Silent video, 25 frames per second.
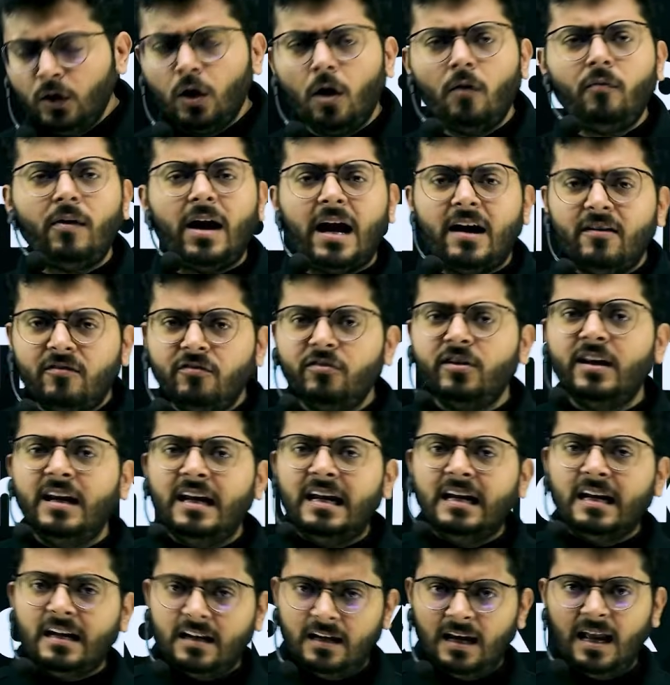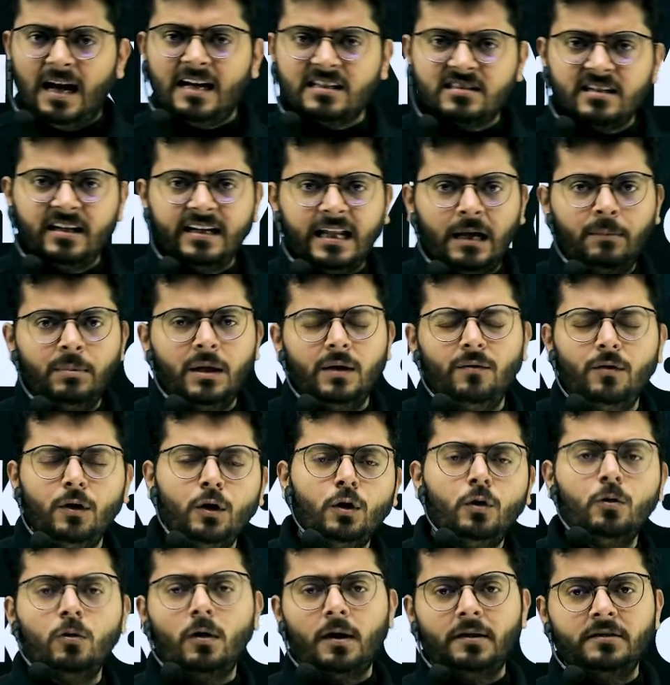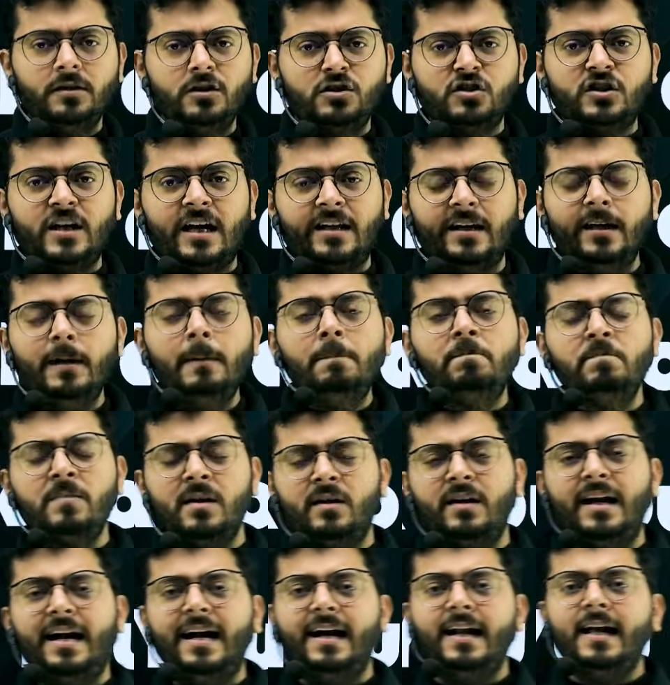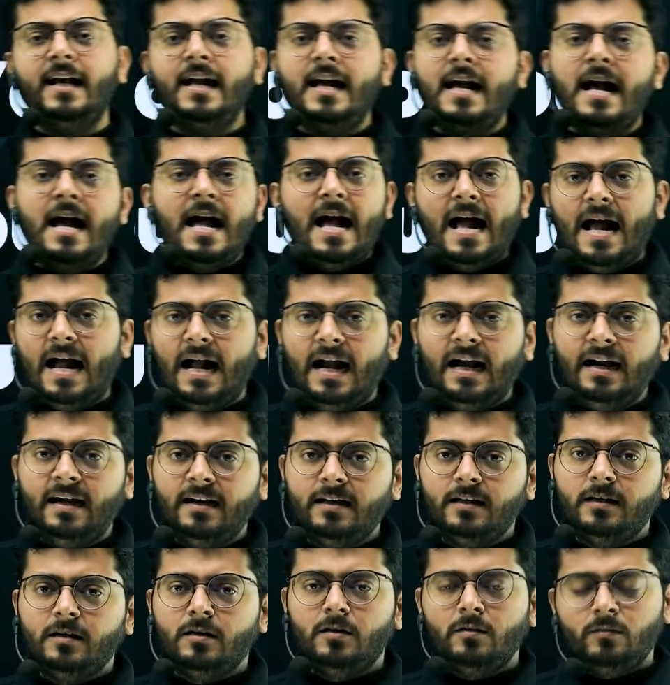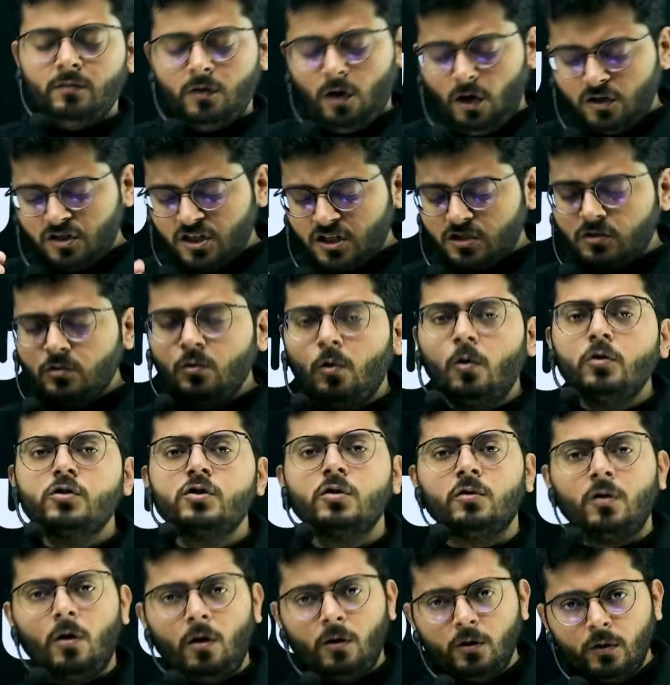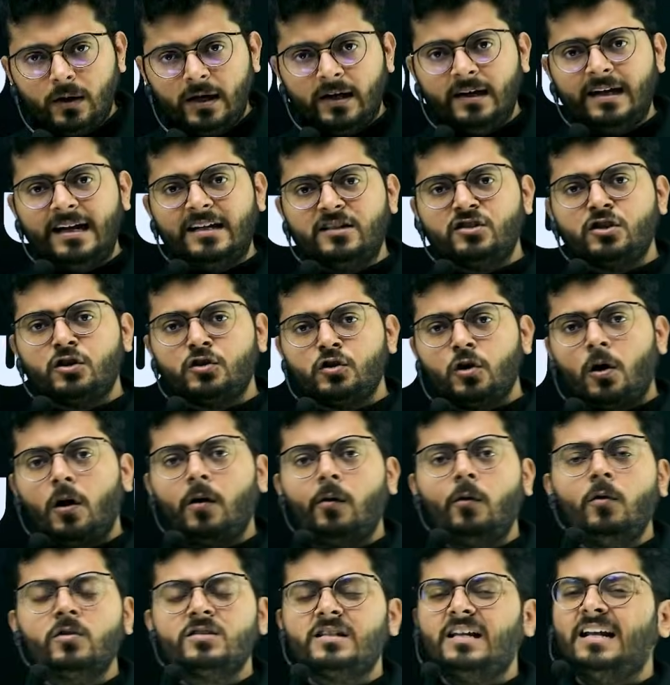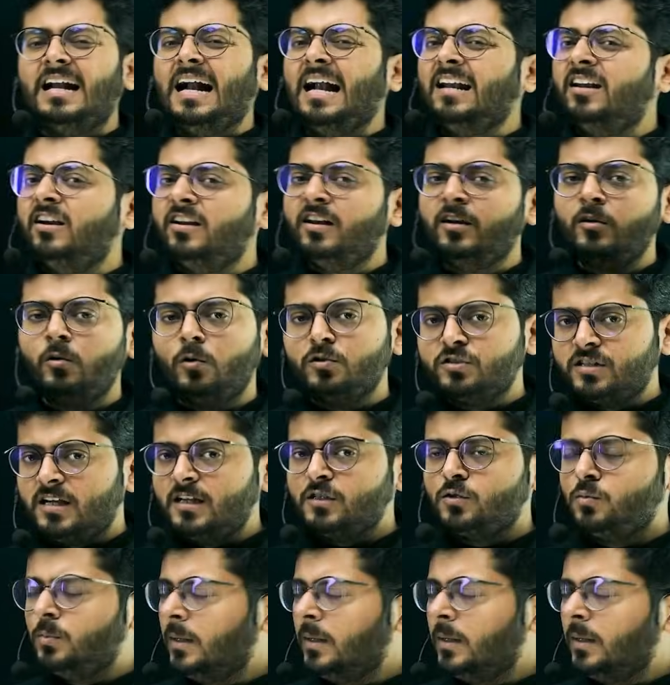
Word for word: of every class that I'm giving you on this channel, right? And uh, not just notes, or you can get the short notes and handwritten notes as